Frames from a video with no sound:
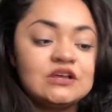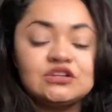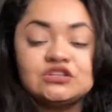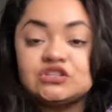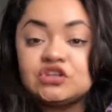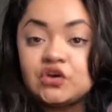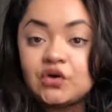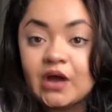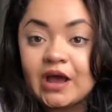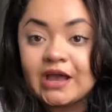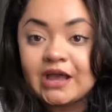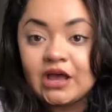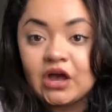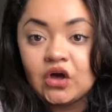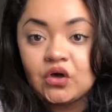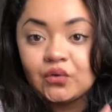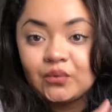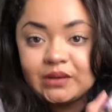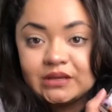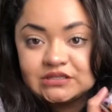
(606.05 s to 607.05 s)
so I
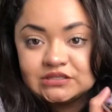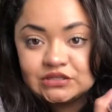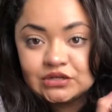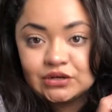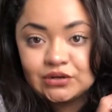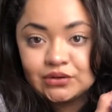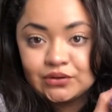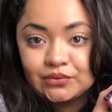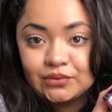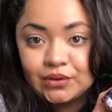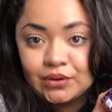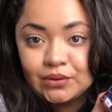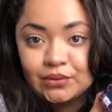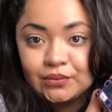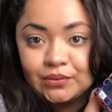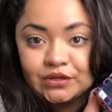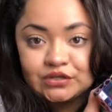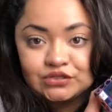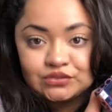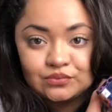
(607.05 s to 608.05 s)
always know
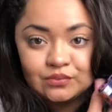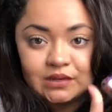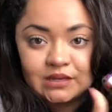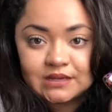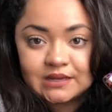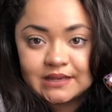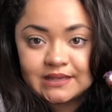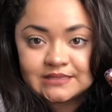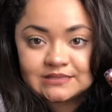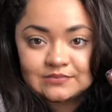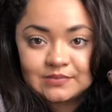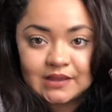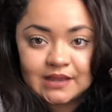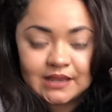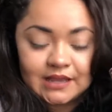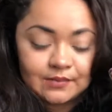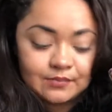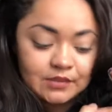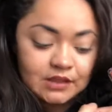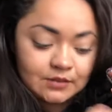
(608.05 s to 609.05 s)
which one is
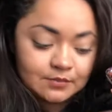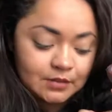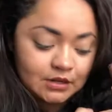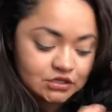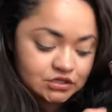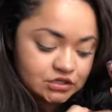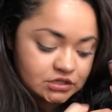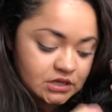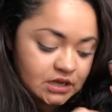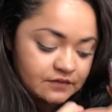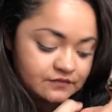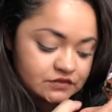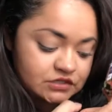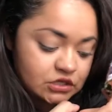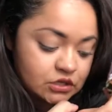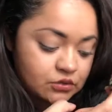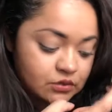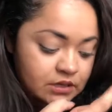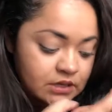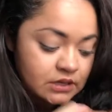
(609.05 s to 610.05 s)
my blood pressure cup
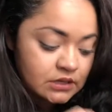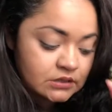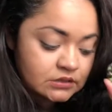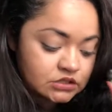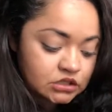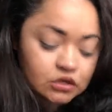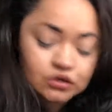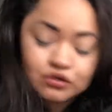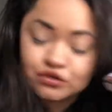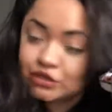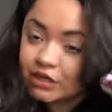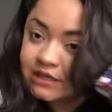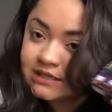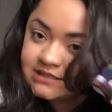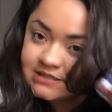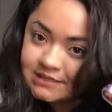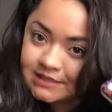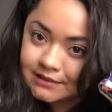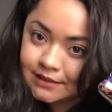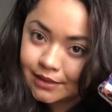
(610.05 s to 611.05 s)
so don't try to
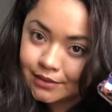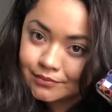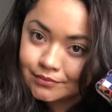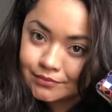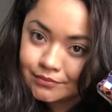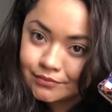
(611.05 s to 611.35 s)
steal it